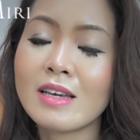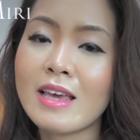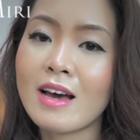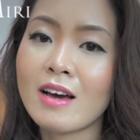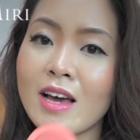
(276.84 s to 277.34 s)

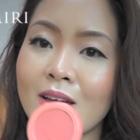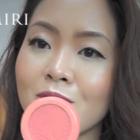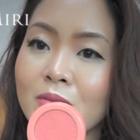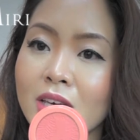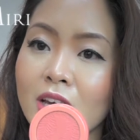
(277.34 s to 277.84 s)
yeah, I
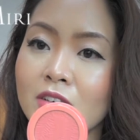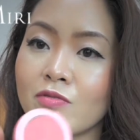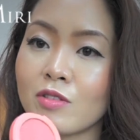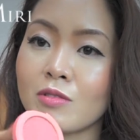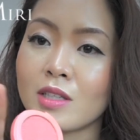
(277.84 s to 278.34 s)
have to be
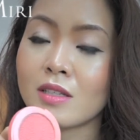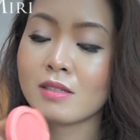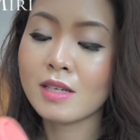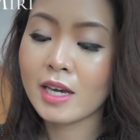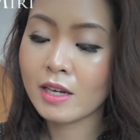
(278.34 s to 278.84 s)
careful with
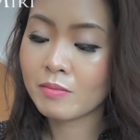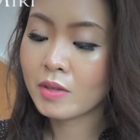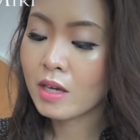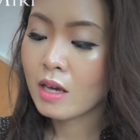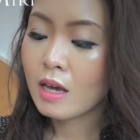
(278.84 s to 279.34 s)
this item.
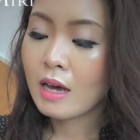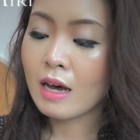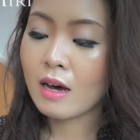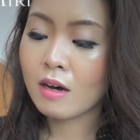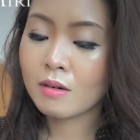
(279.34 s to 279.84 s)

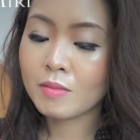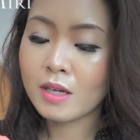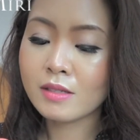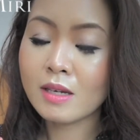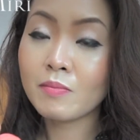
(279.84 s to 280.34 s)
Um,
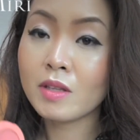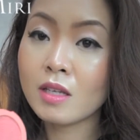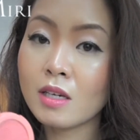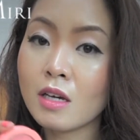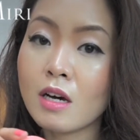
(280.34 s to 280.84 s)

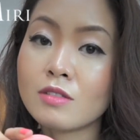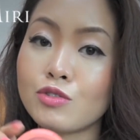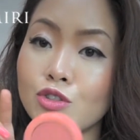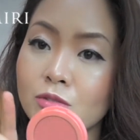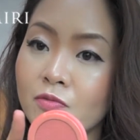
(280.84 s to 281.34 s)
something a
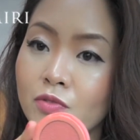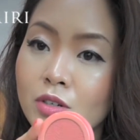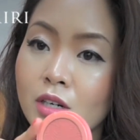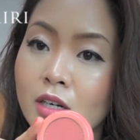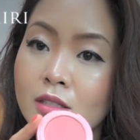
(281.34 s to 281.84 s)
dupe
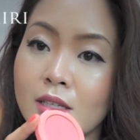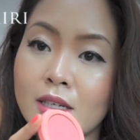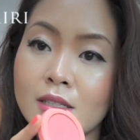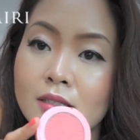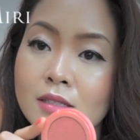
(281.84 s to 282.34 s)
for
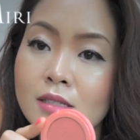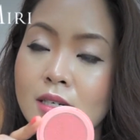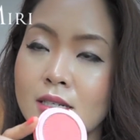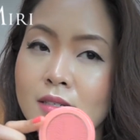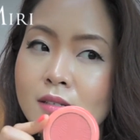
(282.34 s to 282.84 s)
this
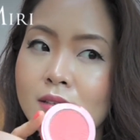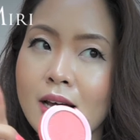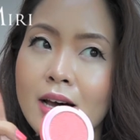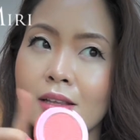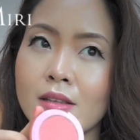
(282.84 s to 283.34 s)
is
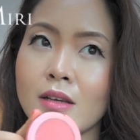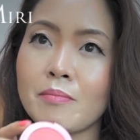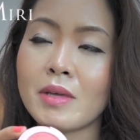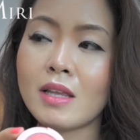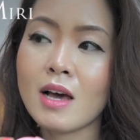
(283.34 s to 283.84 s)
that
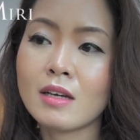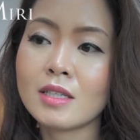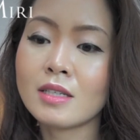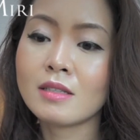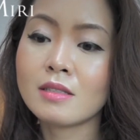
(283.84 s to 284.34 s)

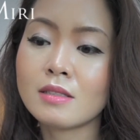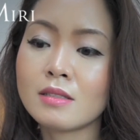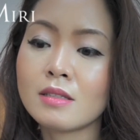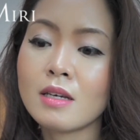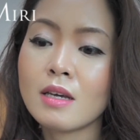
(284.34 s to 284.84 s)

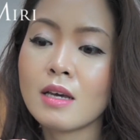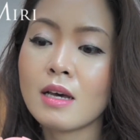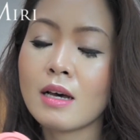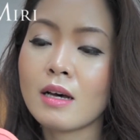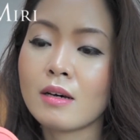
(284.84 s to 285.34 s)
Milani's
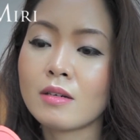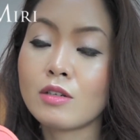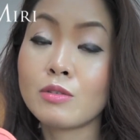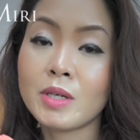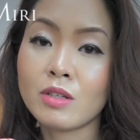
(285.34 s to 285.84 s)
uh,
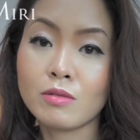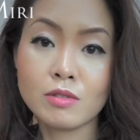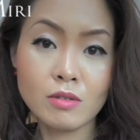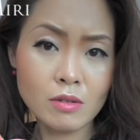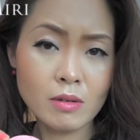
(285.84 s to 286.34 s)

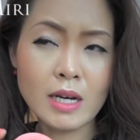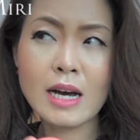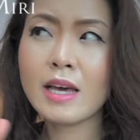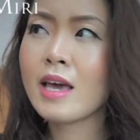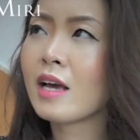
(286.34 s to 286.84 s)
Luminoso.
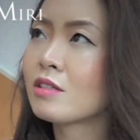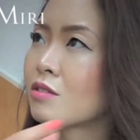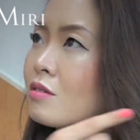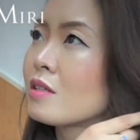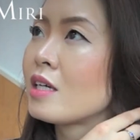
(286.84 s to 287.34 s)
I
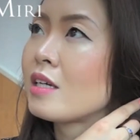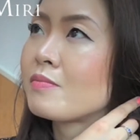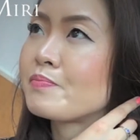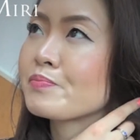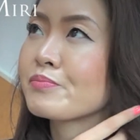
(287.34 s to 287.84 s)
actually,
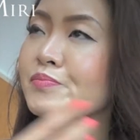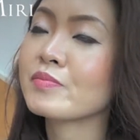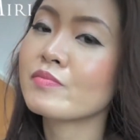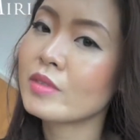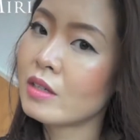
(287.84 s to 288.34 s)

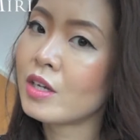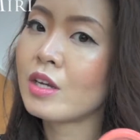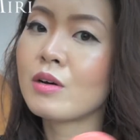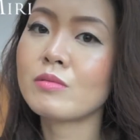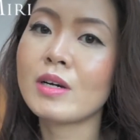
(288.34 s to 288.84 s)
you
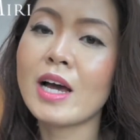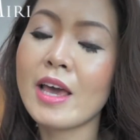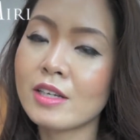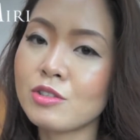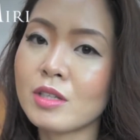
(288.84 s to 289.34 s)
know, I
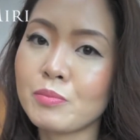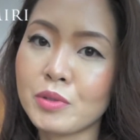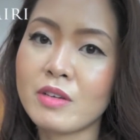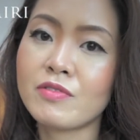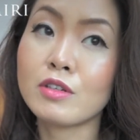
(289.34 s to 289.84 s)
actually
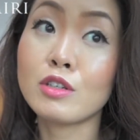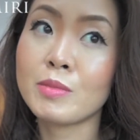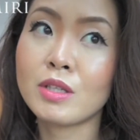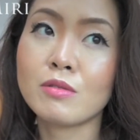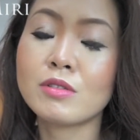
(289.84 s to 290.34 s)
prefer
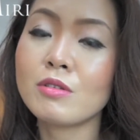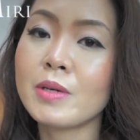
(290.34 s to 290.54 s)
Luminoso